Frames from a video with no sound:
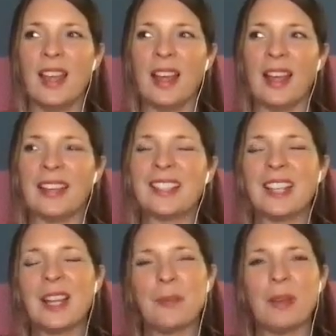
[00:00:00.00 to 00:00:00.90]
And it's
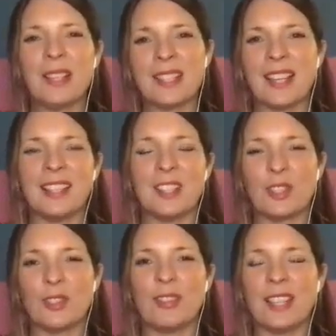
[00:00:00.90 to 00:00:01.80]
like my son is
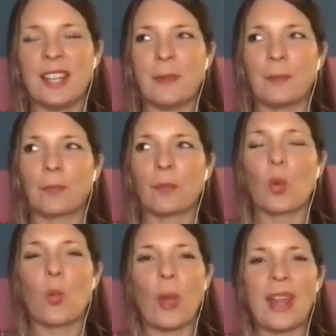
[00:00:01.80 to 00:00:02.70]
already
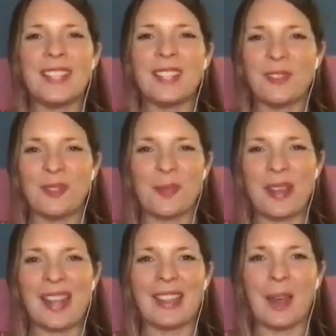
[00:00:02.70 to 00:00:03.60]
waiting for
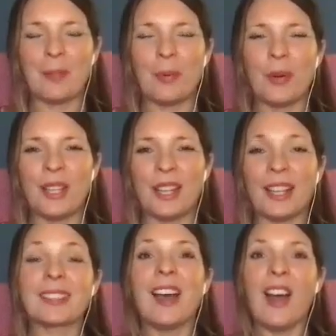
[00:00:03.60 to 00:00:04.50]
me at that point,
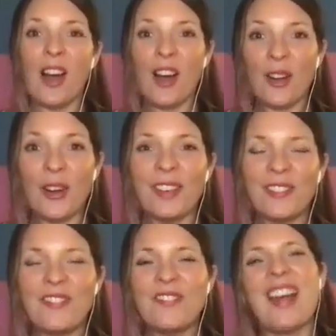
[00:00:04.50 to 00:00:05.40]
going, oh,
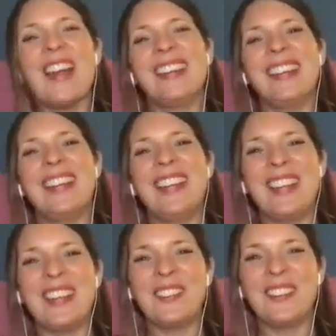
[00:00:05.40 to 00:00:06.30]
finally,
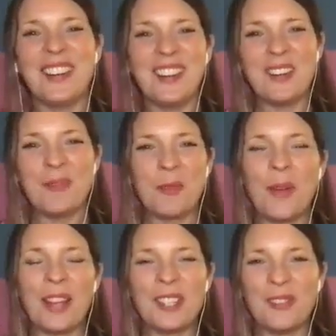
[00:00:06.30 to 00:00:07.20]
here you are. I've been
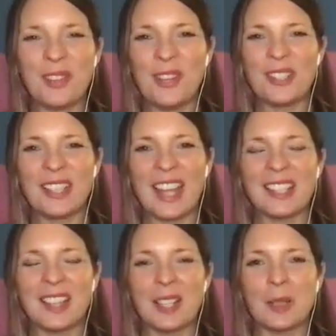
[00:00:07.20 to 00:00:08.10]
waiting for you to get
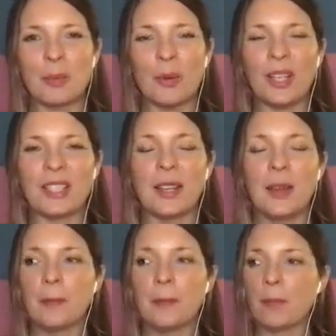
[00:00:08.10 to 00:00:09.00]
to this point.
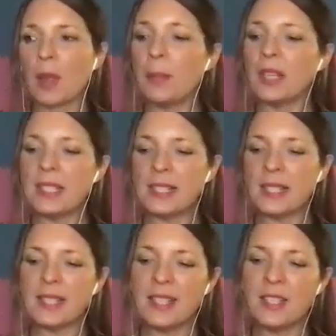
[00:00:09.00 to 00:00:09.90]
Because there's a
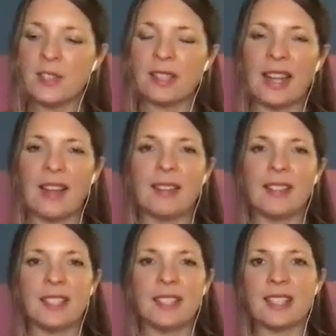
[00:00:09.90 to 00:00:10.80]
sense of
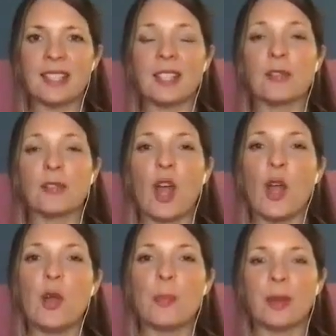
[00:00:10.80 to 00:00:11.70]
clarity, a sense of
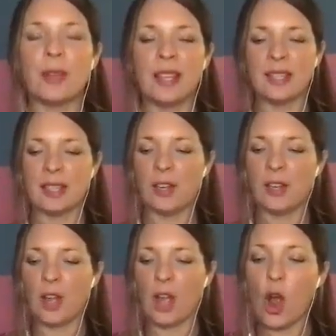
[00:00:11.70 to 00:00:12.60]
openness
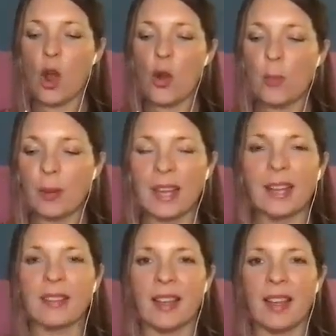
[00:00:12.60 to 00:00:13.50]
and
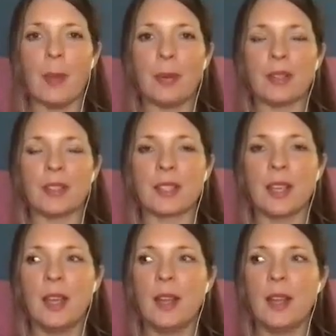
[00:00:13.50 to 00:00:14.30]
opening that happens,